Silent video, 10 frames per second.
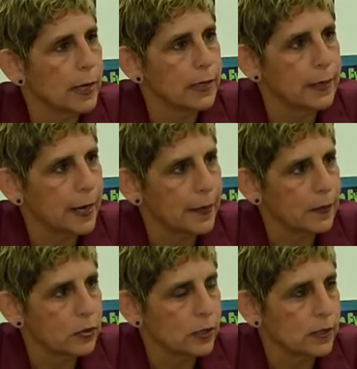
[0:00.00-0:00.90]
May
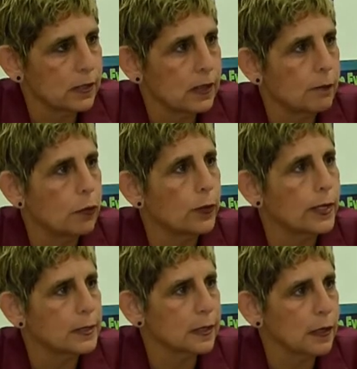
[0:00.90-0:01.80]
9th, just a couple
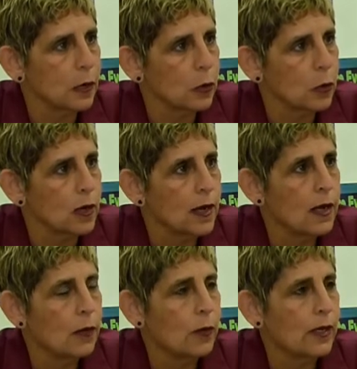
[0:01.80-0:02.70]
weeks ago,
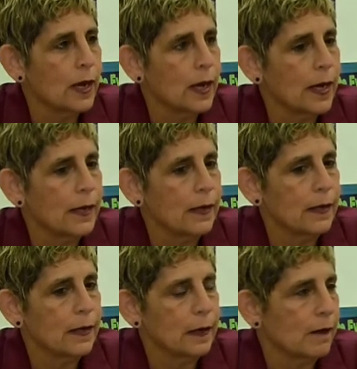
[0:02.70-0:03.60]
we had
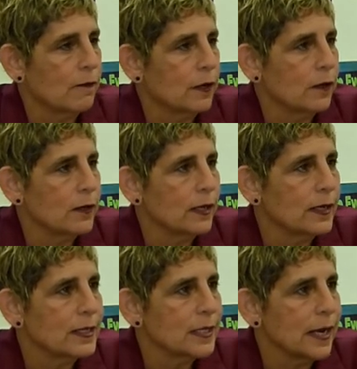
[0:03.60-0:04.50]
a very
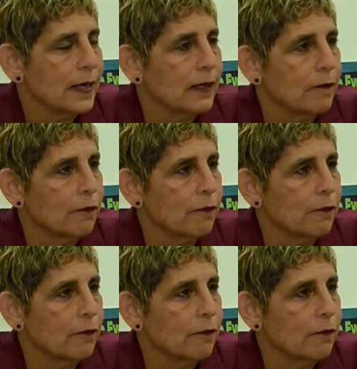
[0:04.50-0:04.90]
exciting